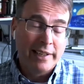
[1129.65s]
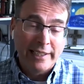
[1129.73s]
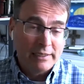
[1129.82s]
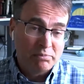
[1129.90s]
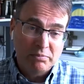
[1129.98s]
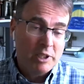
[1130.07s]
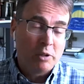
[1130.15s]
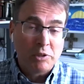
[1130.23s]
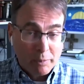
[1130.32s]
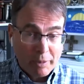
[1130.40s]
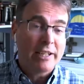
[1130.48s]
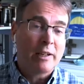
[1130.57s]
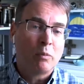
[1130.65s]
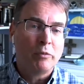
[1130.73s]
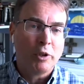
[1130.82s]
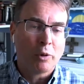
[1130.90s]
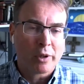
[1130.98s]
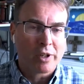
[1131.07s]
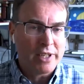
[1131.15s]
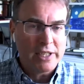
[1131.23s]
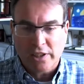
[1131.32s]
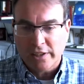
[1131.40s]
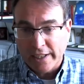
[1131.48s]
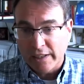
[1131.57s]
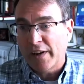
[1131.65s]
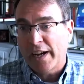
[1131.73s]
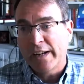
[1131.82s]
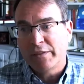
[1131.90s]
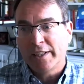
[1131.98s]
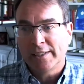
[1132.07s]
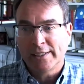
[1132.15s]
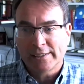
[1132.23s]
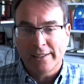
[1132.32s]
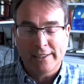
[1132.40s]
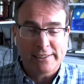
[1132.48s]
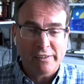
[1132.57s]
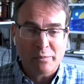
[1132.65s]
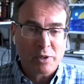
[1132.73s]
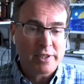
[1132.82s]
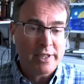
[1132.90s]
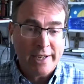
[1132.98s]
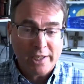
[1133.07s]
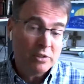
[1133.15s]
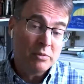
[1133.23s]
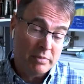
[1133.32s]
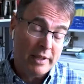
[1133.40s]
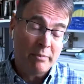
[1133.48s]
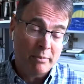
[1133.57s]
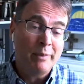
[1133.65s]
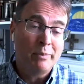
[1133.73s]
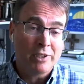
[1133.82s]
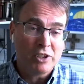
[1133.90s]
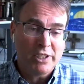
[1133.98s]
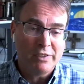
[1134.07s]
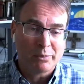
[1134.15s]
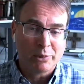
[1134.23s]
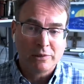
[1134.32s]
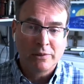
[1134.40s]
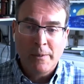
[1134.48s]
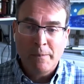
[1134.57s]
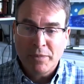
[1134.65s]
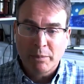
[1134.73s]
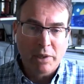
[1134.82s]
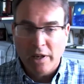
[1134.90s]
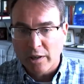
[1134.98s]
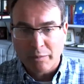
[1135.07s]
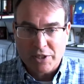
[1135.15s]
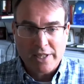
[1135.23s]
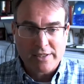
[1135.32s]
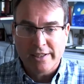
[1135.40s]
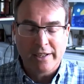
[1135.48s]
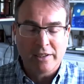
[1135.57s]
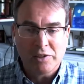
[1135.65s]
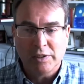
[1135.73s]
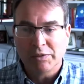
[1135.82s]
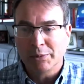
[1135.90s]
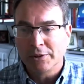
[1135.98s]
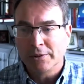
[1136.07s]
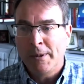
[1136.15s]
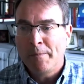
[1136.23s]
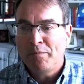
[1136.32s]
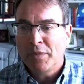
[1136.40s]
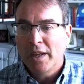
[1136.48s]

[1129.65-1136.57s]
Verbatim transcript: 90, you know, depending on your organization, 95, 96, 97% accurate, that might be achievable, but 100% is not achievable.